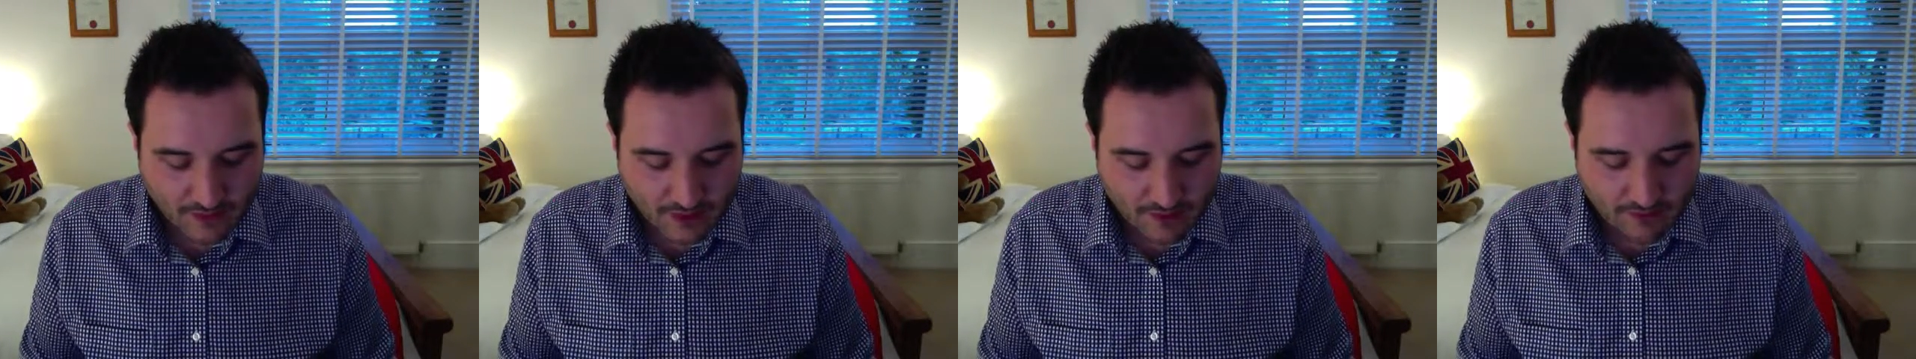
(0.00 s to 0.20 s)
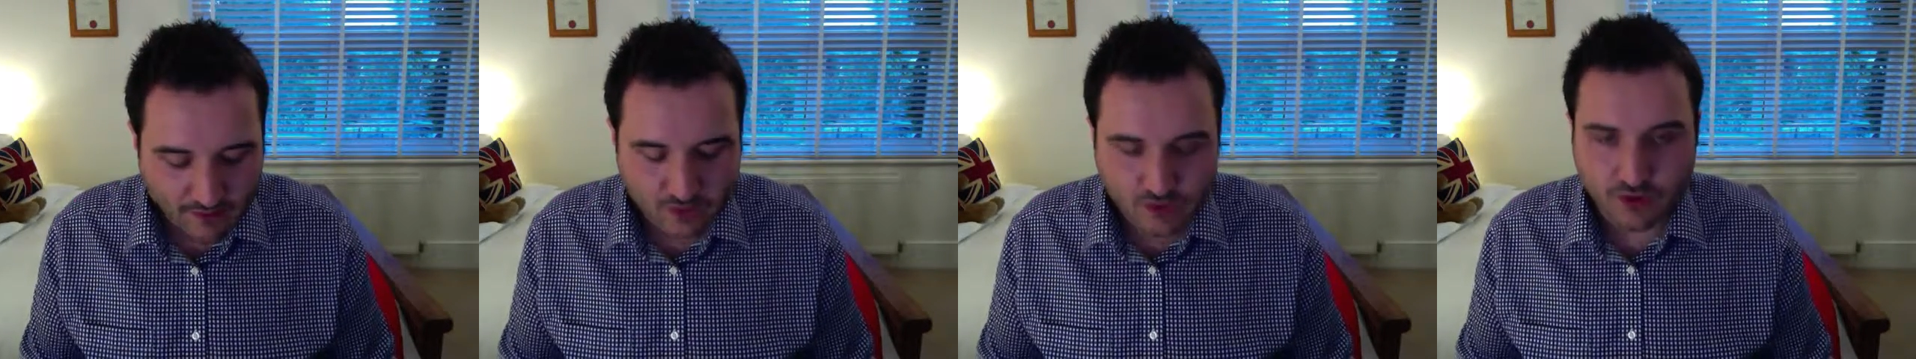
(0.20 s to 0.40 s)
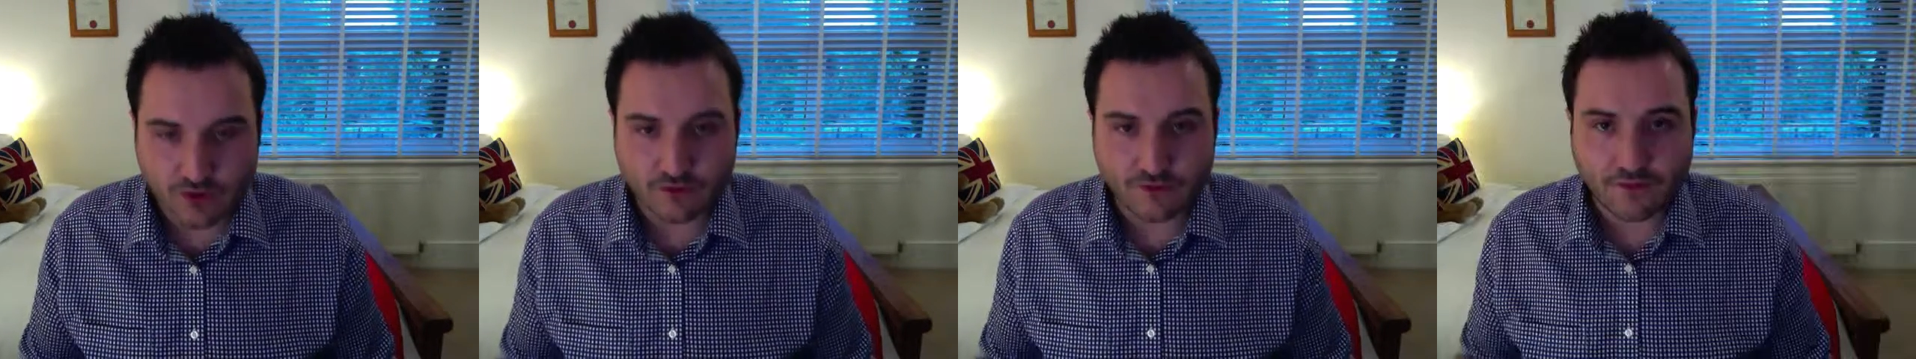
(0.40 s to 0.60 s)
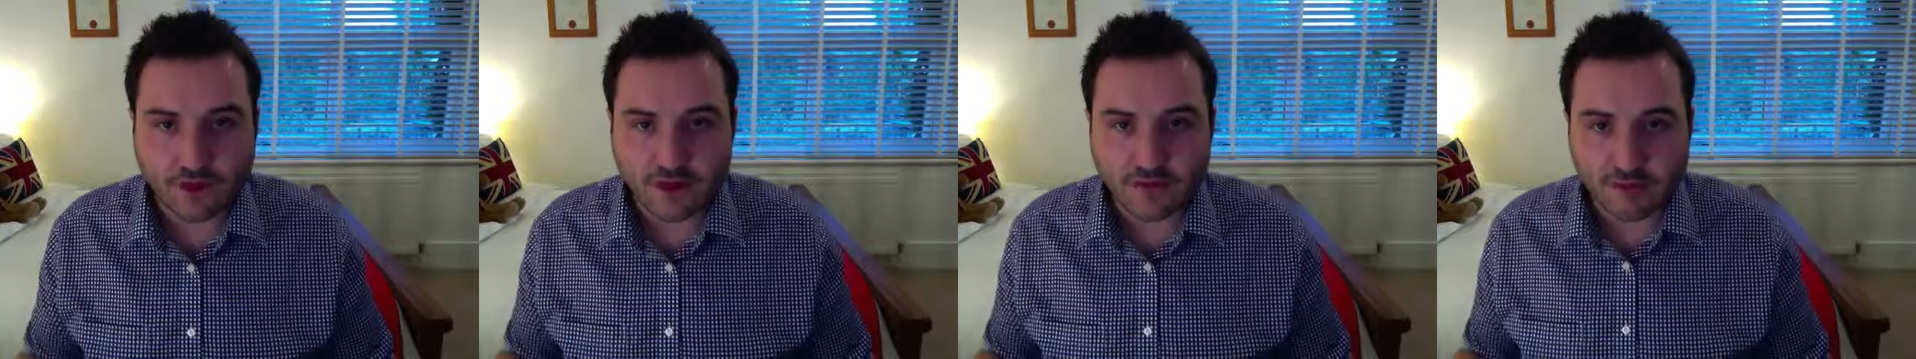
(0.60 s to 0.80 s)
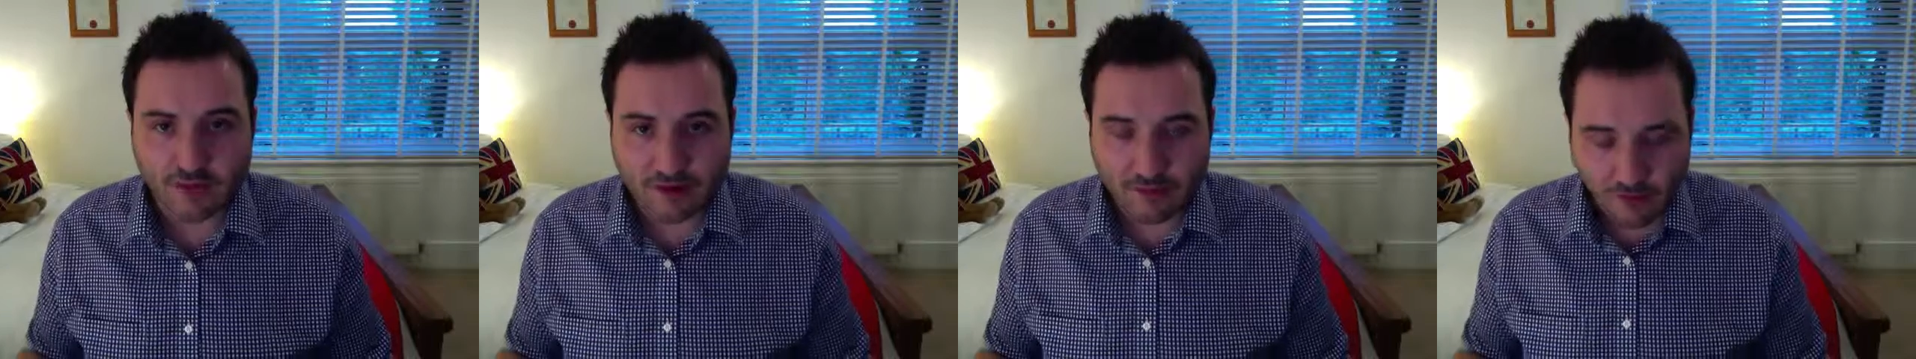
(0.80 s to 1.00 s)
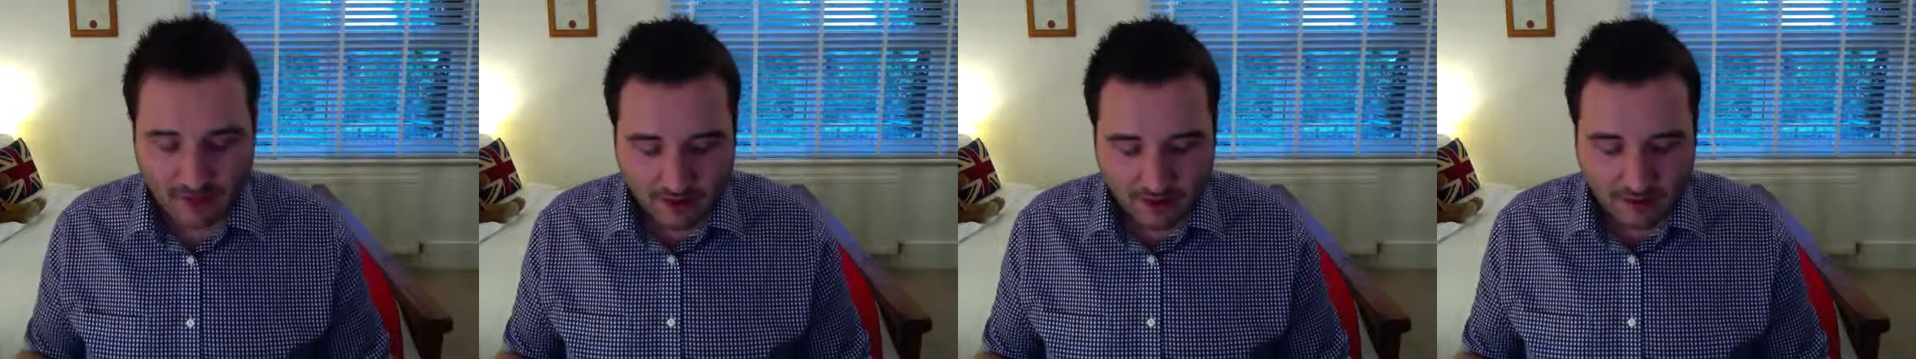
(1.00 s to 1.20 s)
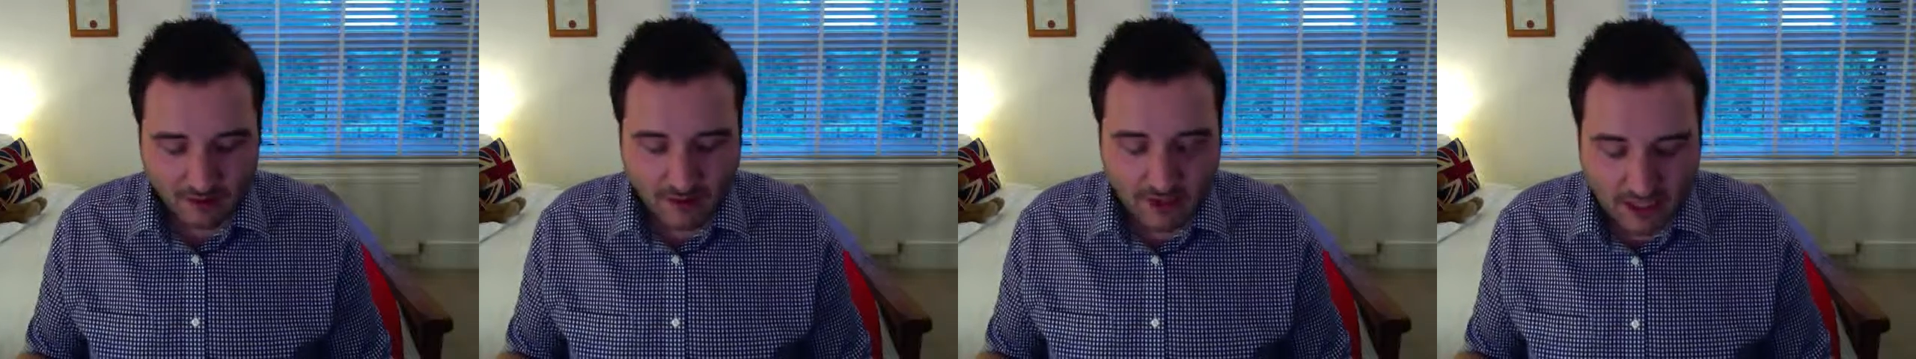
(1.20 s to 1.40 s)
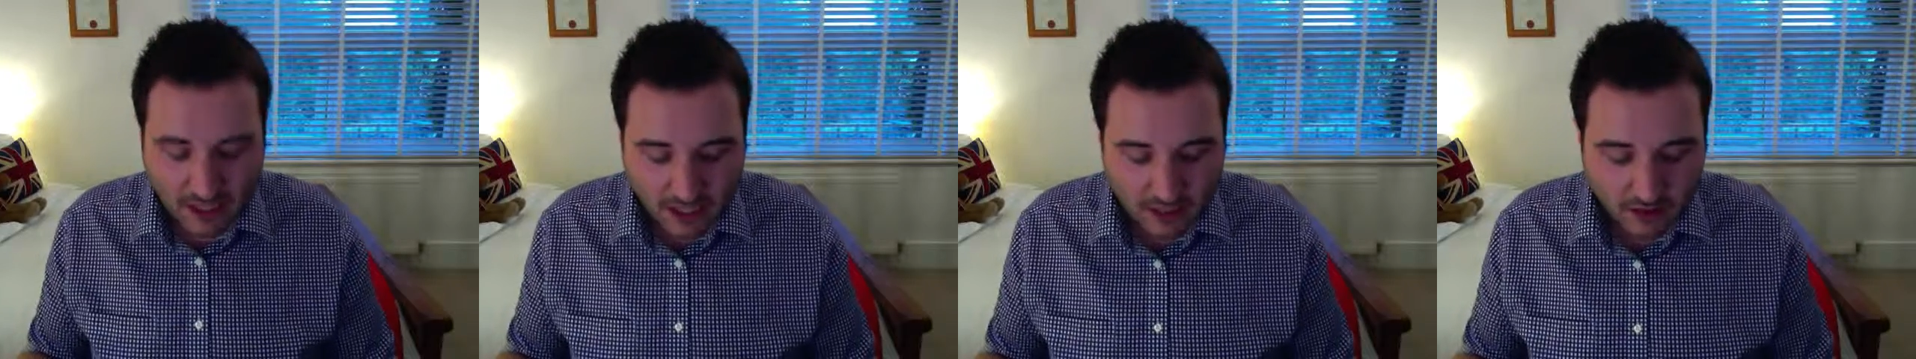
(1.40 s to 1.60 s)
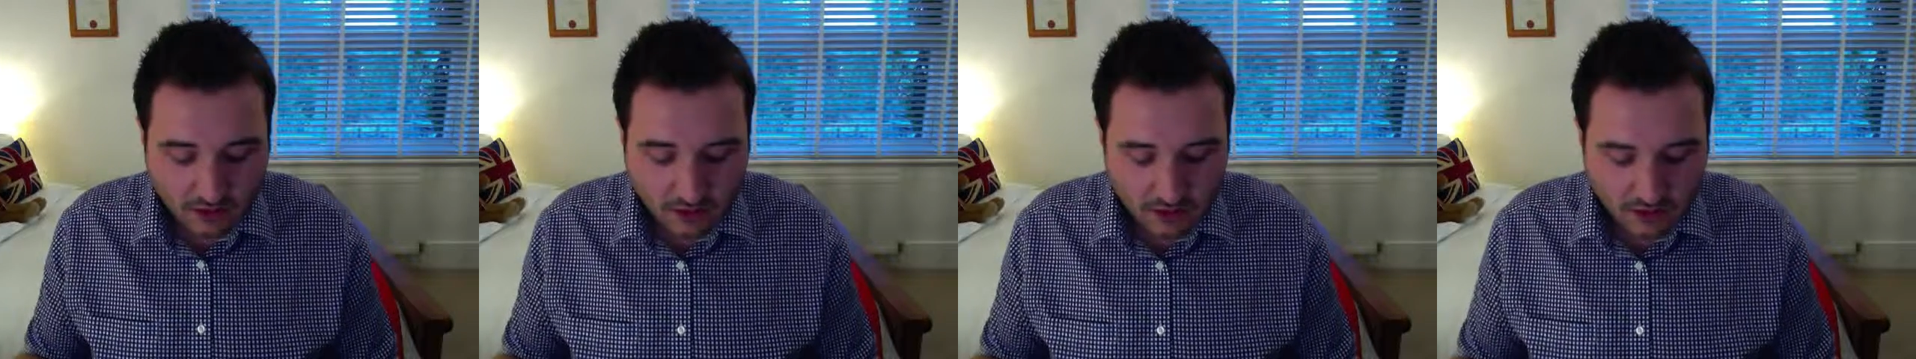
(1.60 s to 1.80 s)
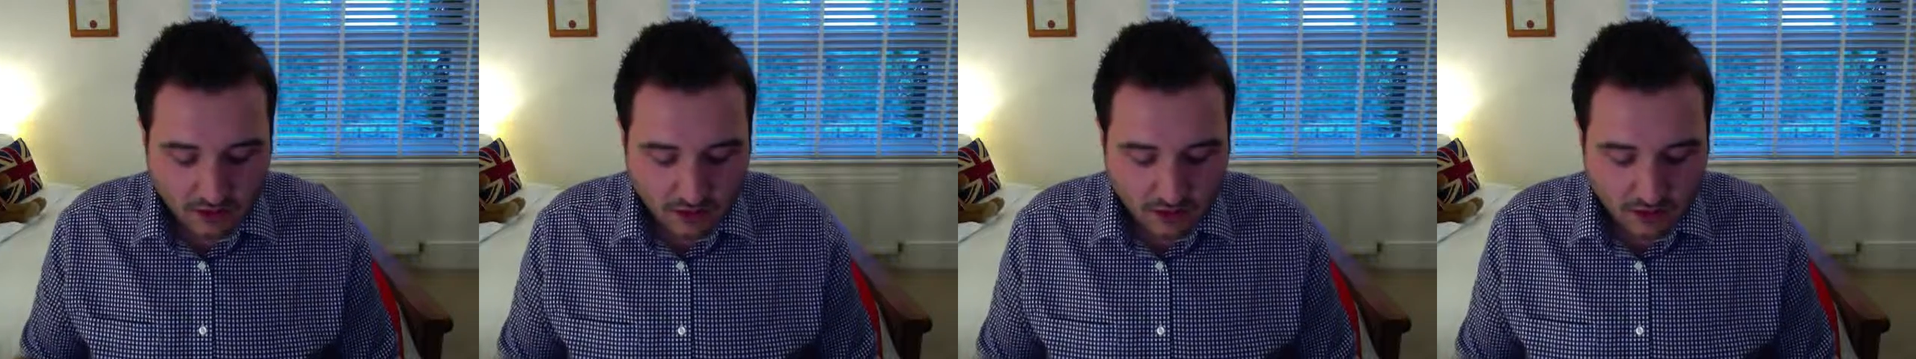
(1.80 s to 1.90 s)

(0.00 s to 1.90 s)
we've also got a £5 million bid in